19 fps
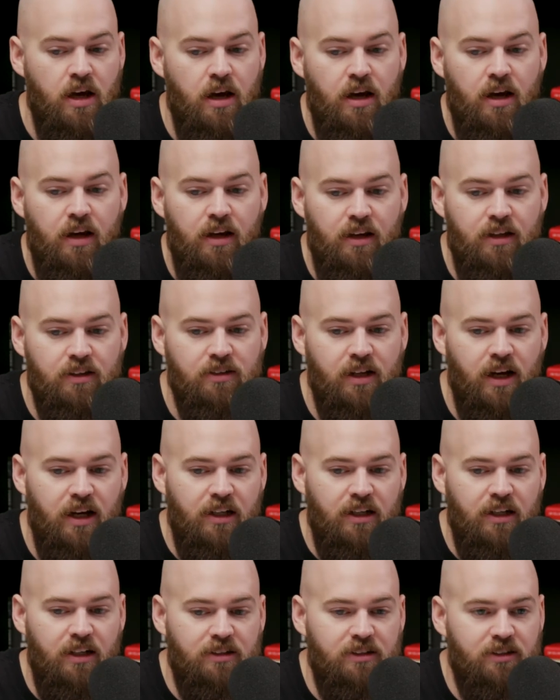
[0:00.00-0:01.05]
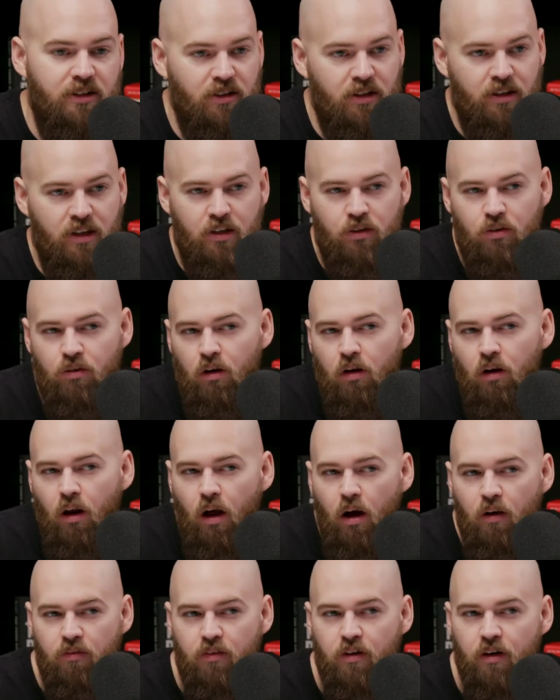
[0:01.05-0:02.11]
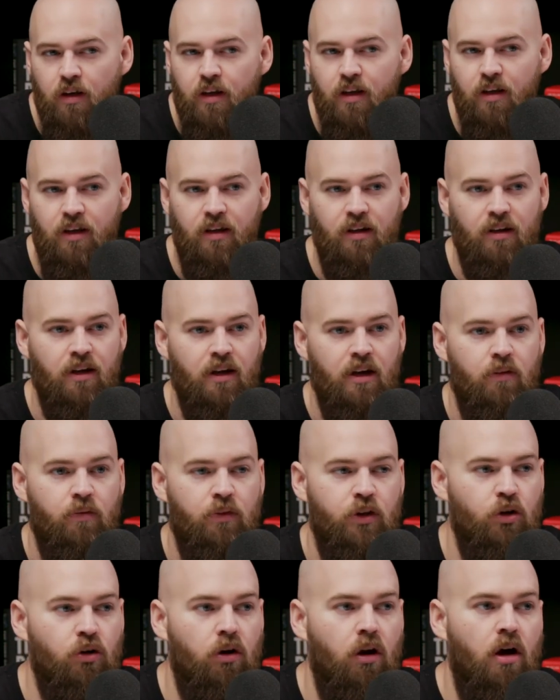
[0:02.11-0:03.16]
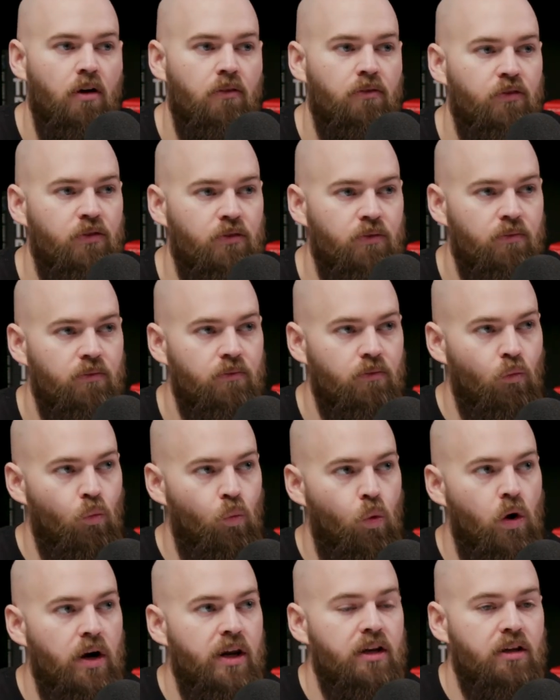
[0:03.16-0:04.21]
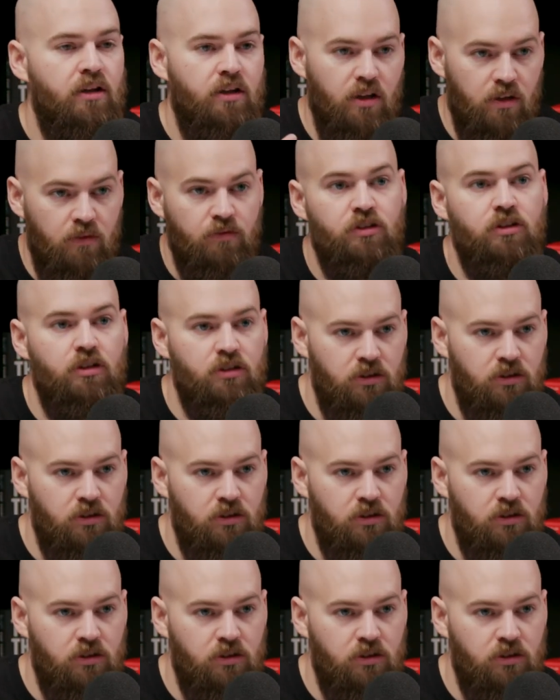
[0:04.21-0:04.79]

It's not necessarily that you love cleaning. Yeah. You love what it gives to